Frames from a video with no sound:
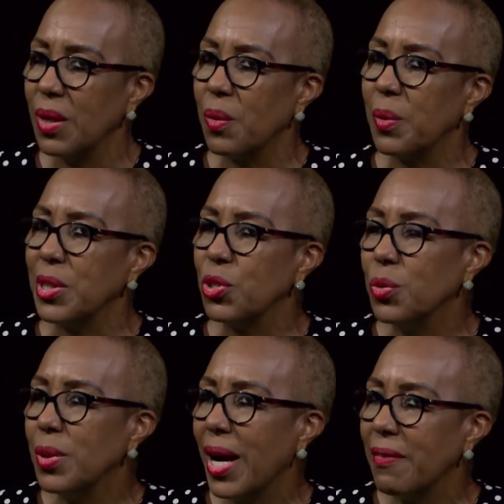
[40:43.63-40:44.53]
We
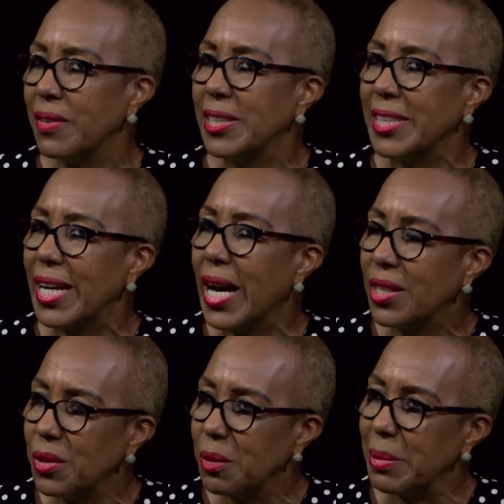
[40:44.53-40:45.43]
do have on an
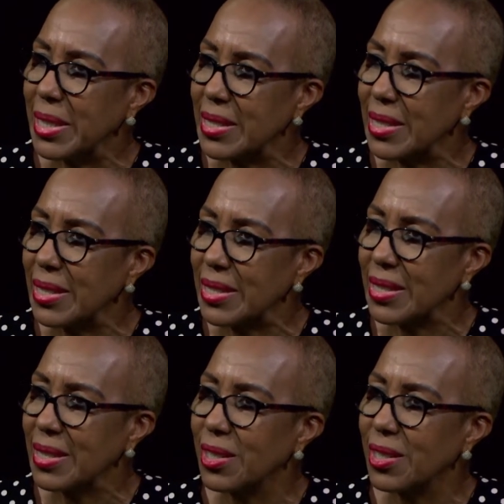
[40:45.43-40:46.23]
annual basis